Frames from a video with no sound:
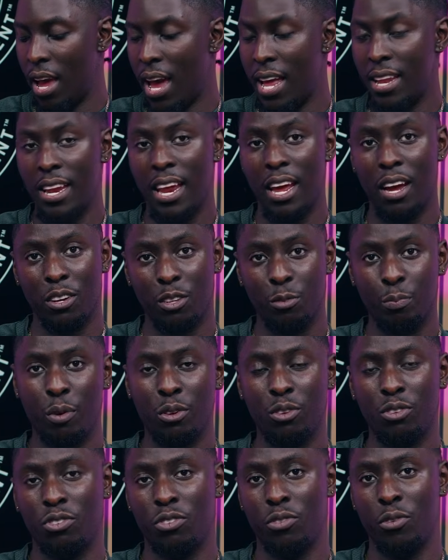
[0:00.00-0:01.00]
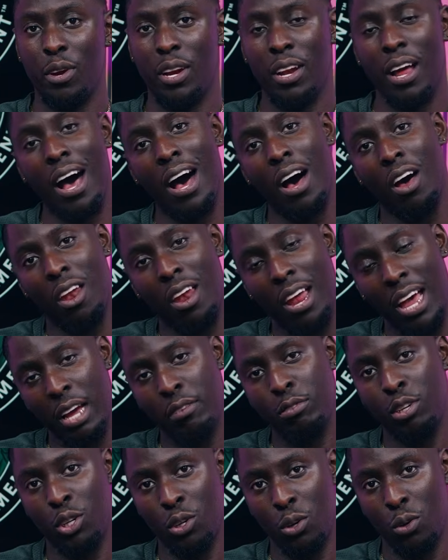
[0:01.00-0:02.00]
and they are sponsoring our live
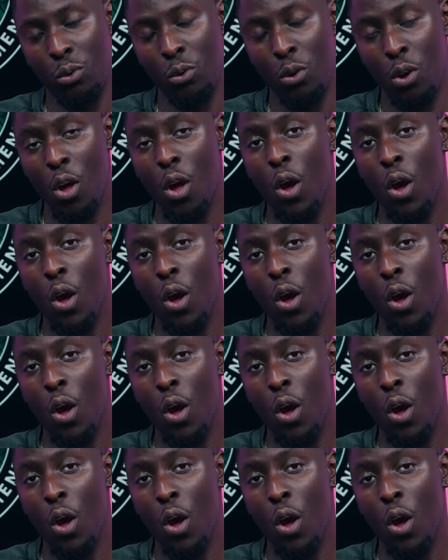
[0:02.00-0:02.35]
show,